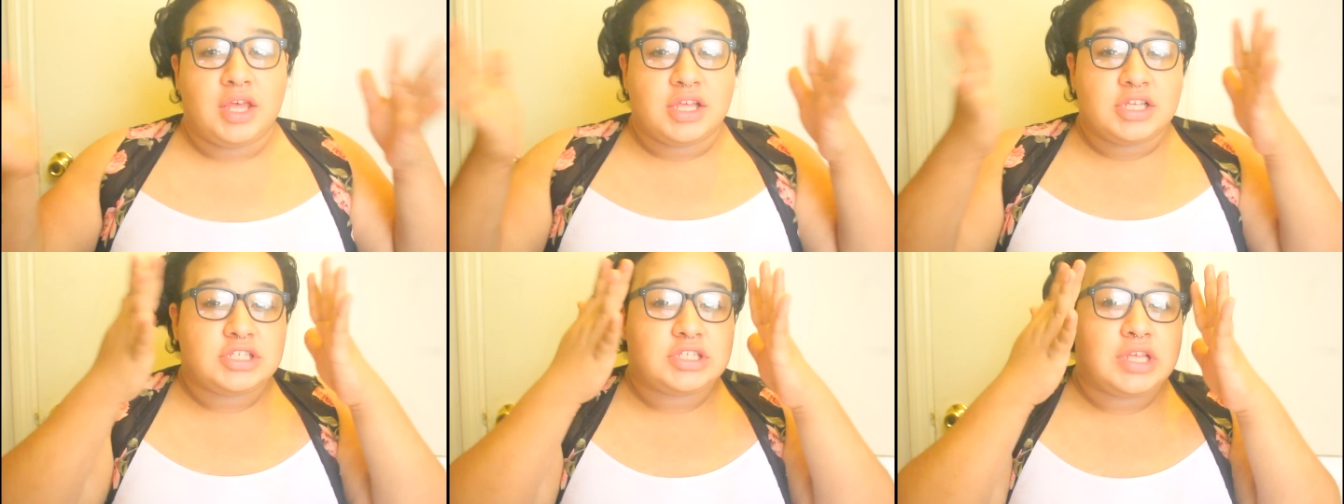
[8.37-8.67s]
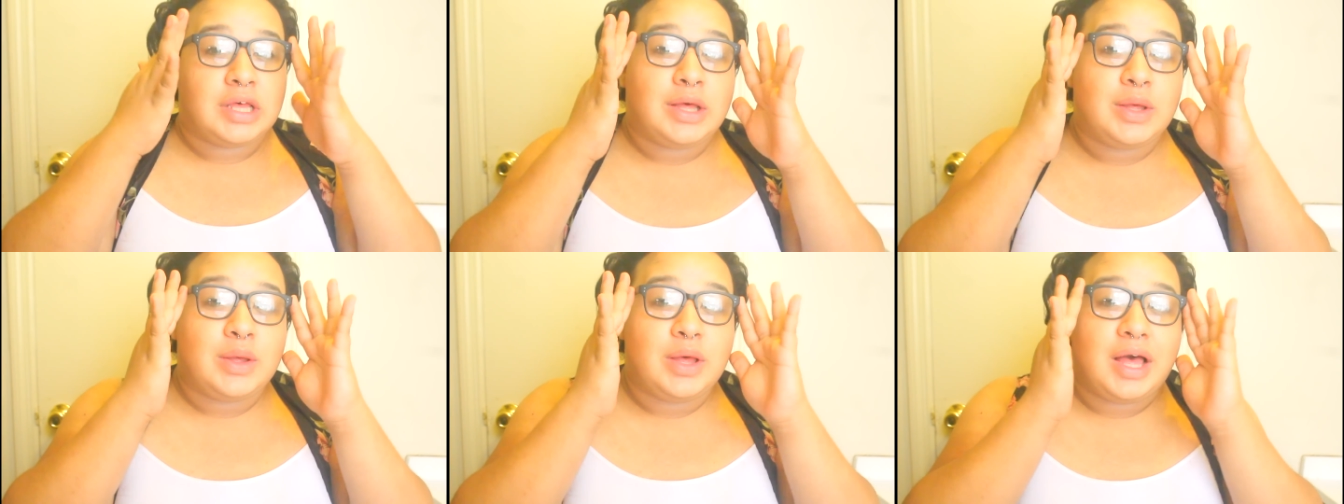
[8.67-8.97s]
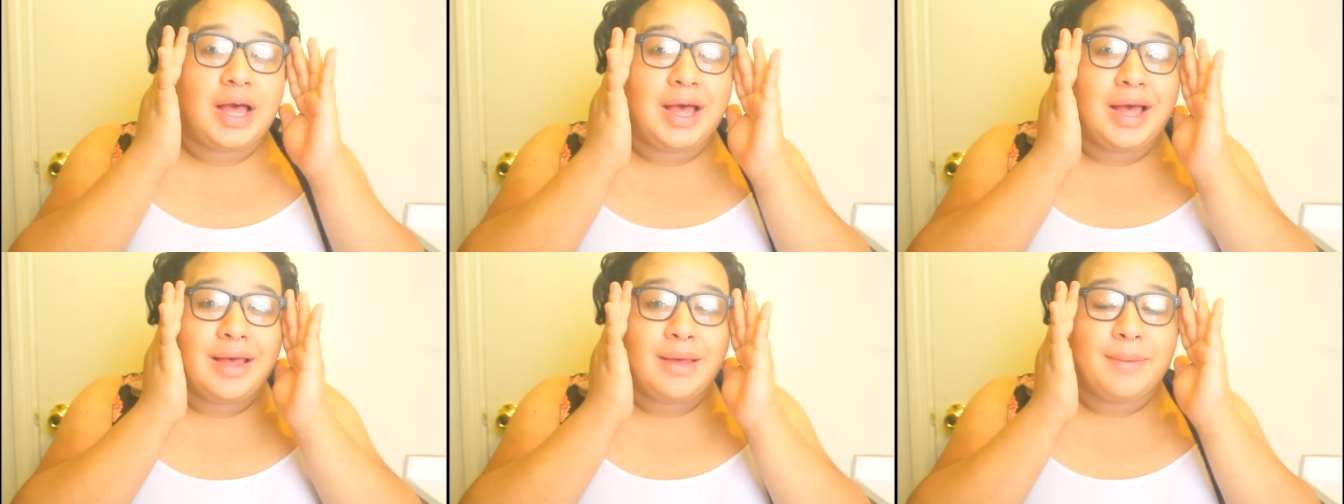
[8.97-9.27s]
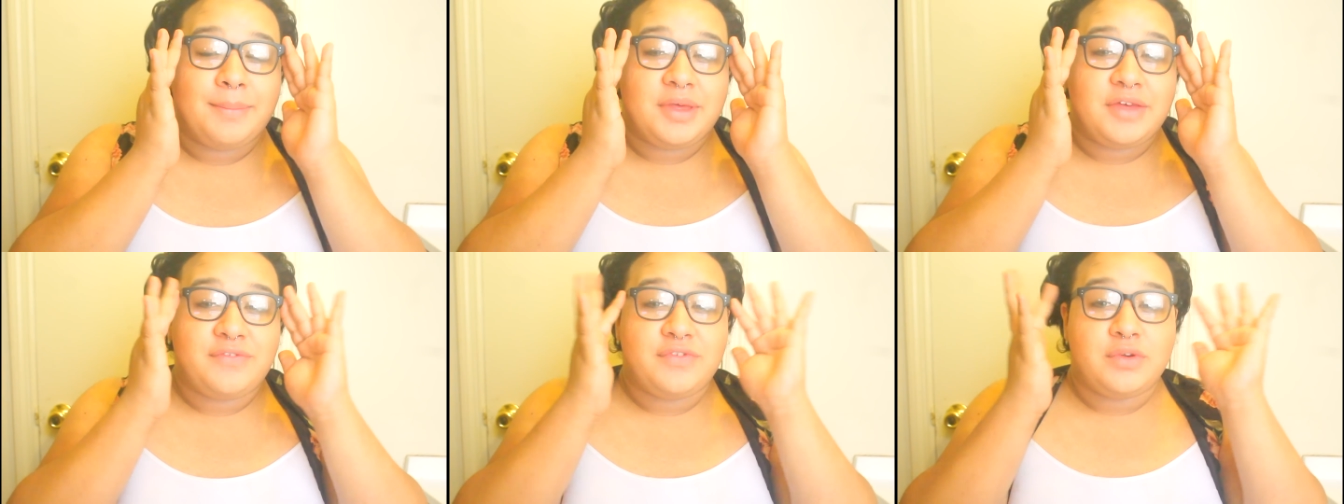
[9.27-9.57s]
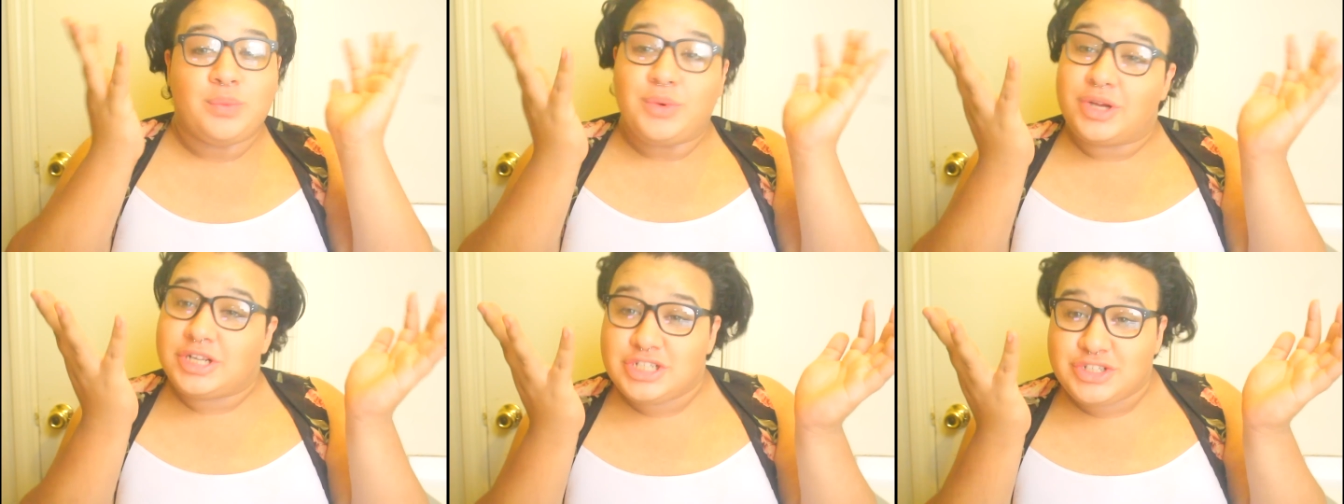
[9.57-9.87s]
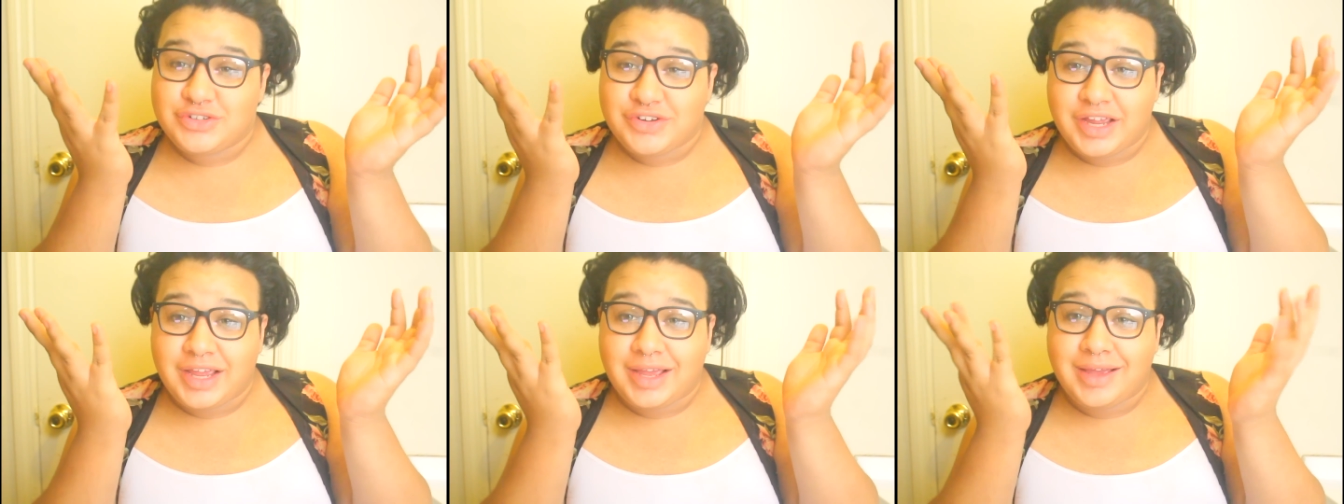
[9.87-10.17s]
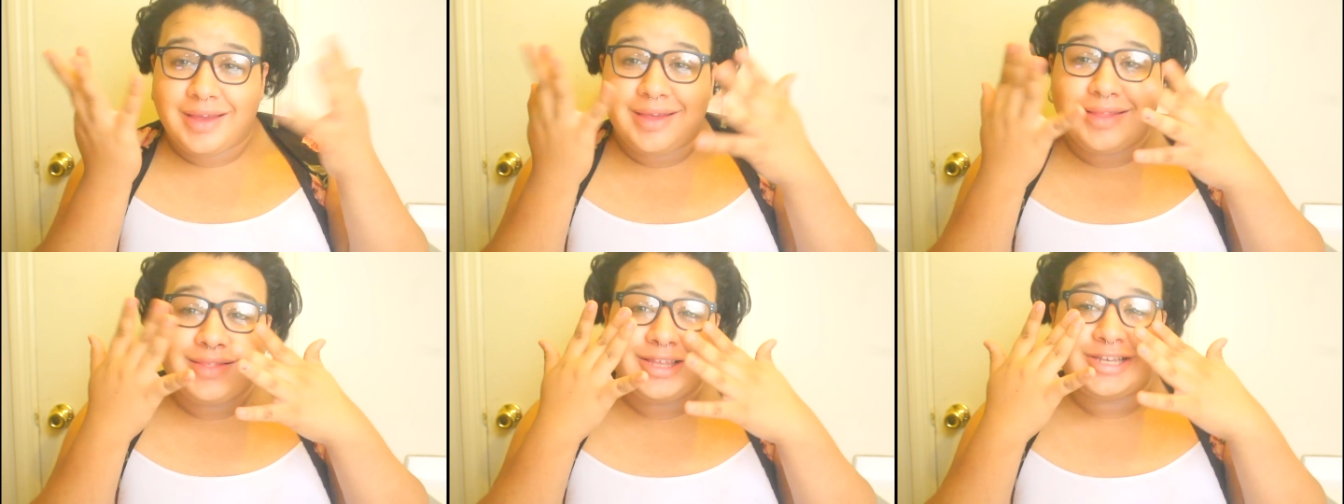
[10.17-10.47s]
So, um, if you're
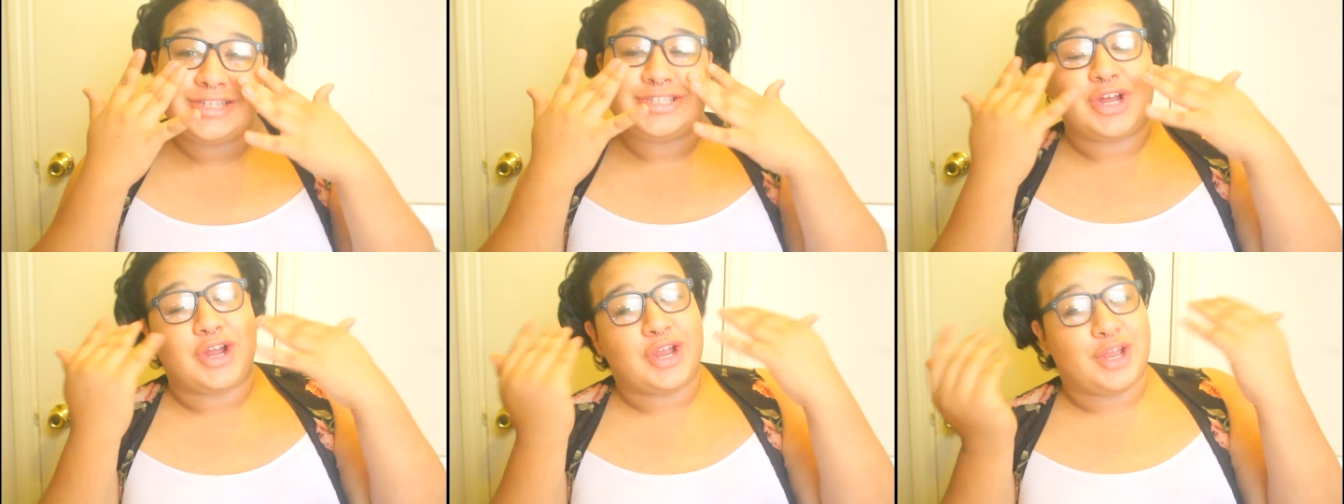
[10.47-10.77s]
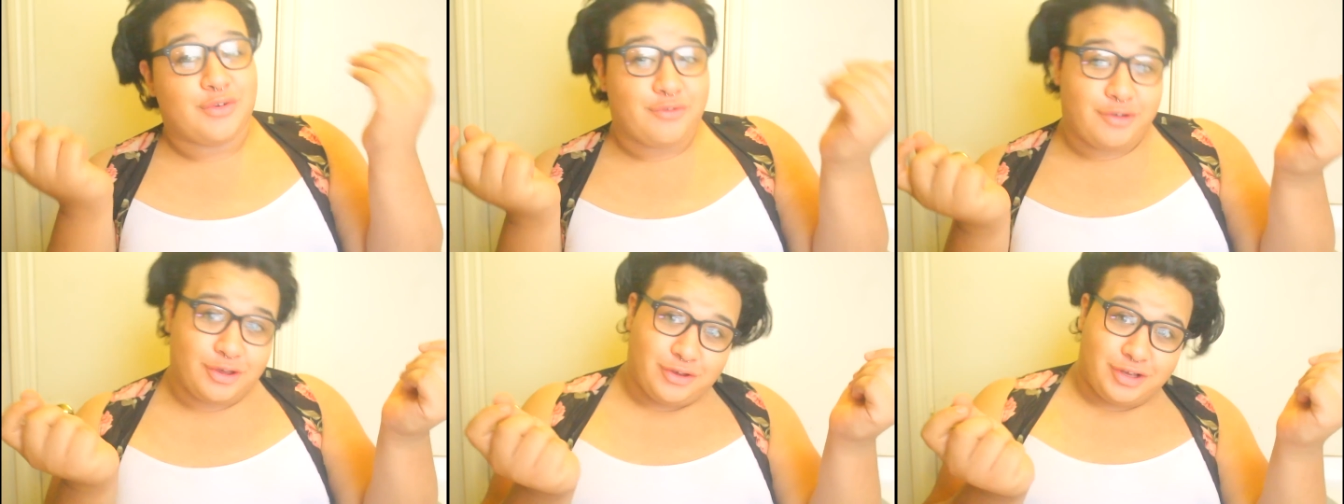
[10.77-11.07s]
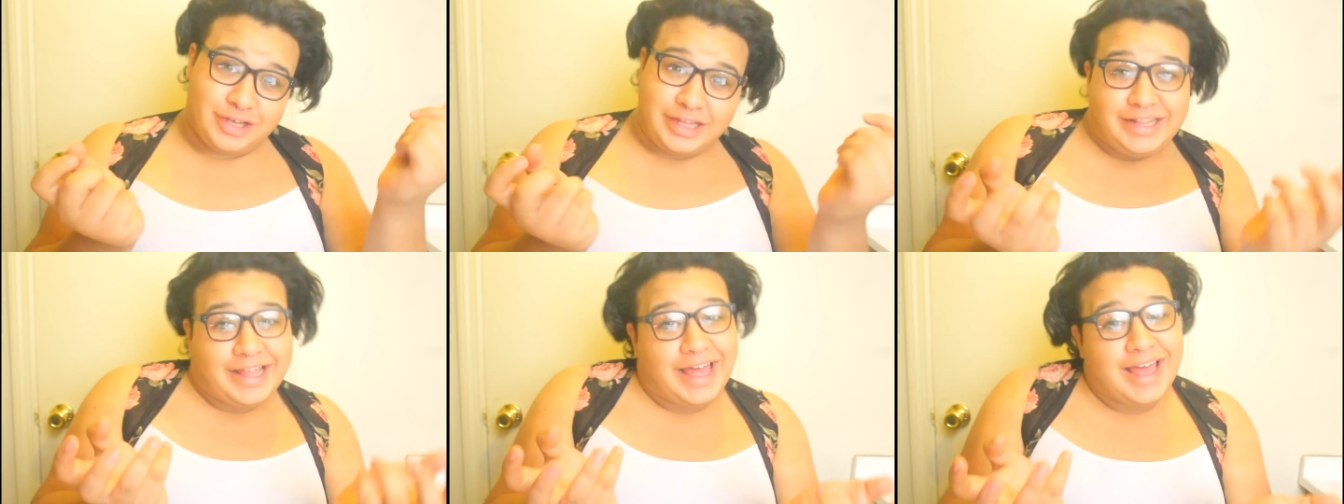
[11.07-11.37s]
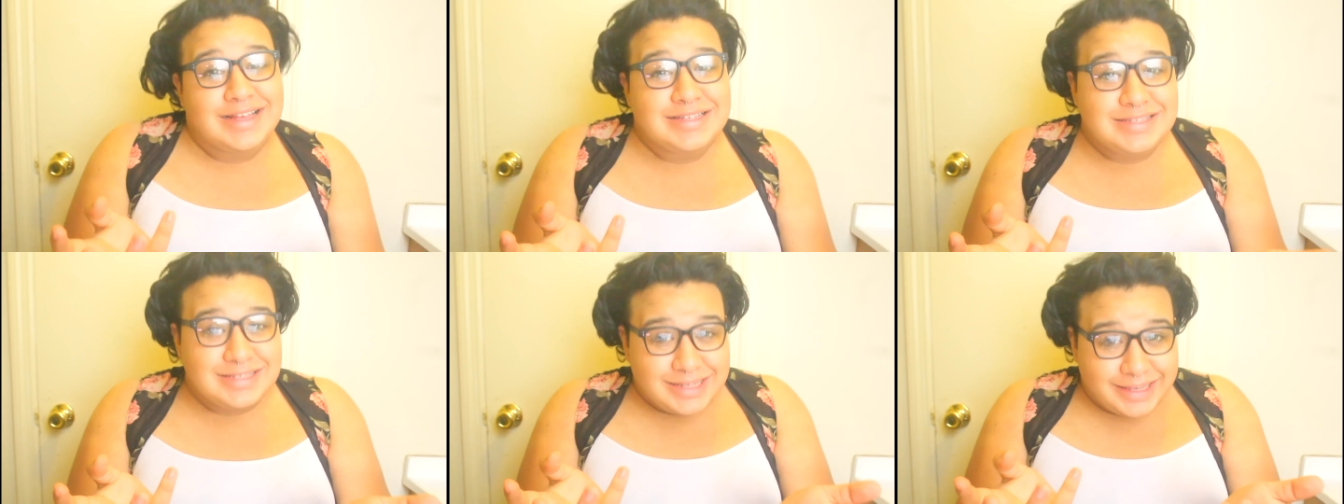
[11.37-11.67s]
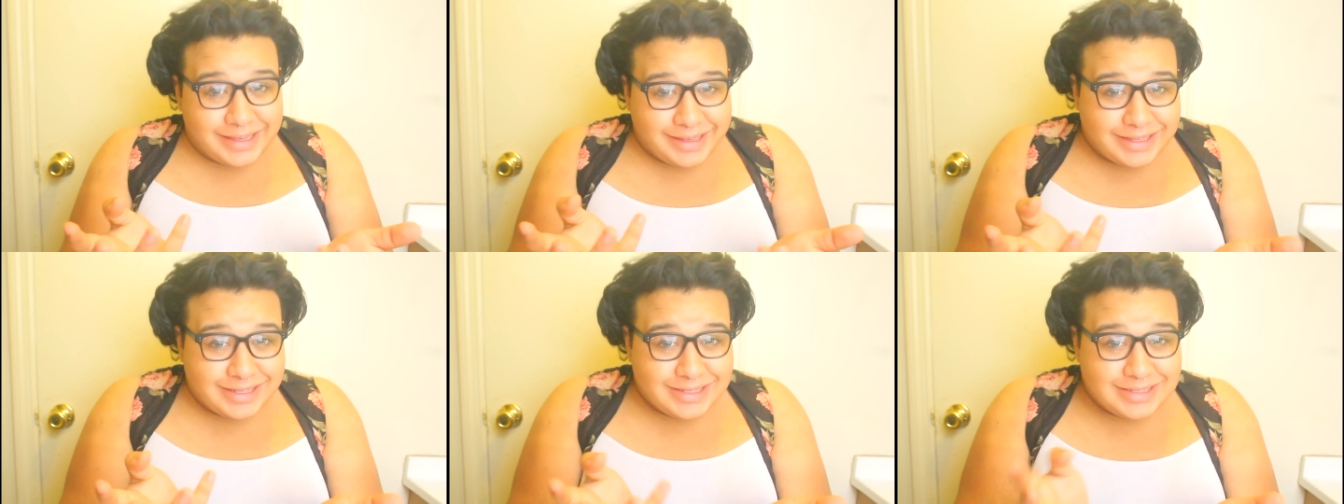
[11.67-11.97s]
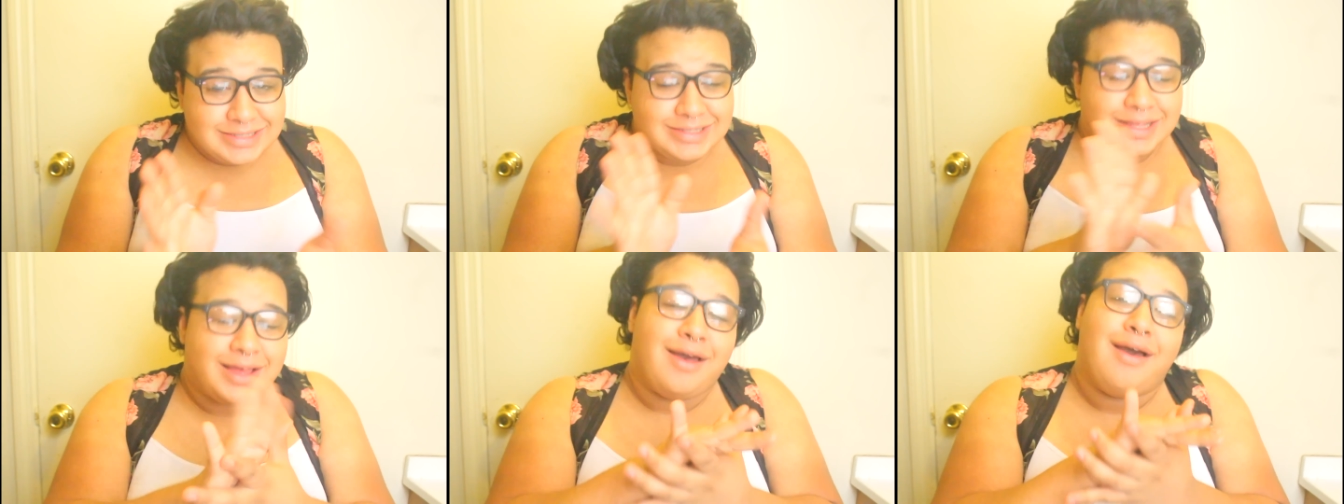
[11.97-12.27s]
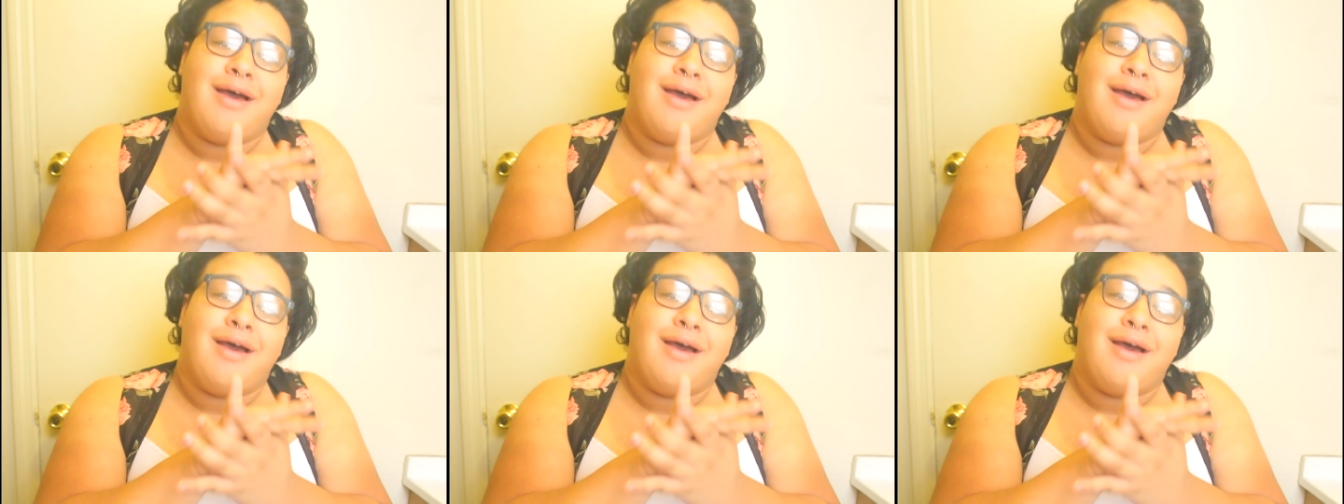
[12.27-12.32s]
wondering, these aren't real glasses.